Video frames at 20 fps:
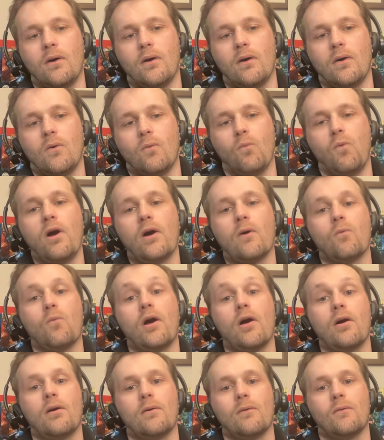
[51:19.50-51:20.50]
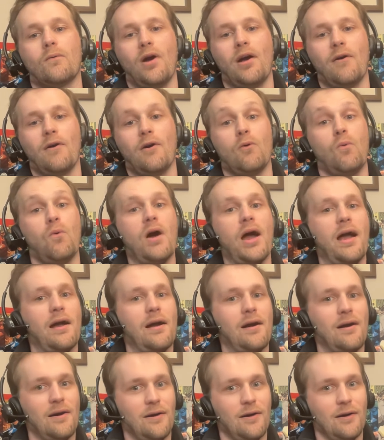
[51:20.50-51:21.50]
We're we're we're
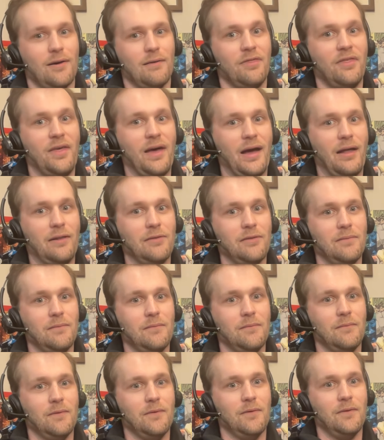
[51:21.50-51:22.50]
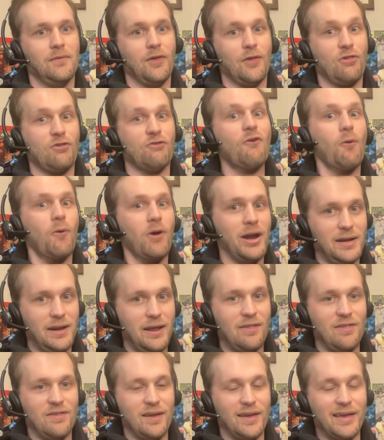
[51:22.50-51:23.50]
aware that the story
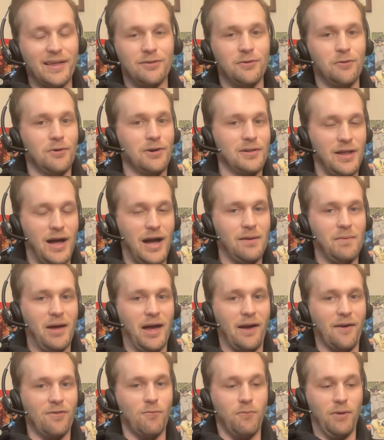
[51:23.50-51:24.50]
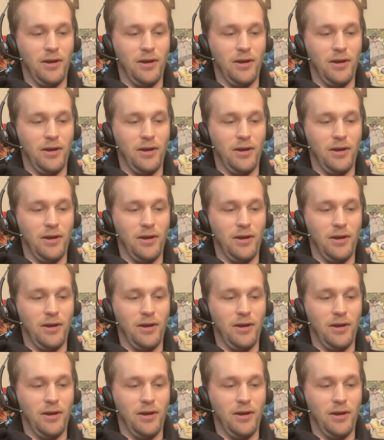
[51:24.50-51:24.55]
needs to get to a climax.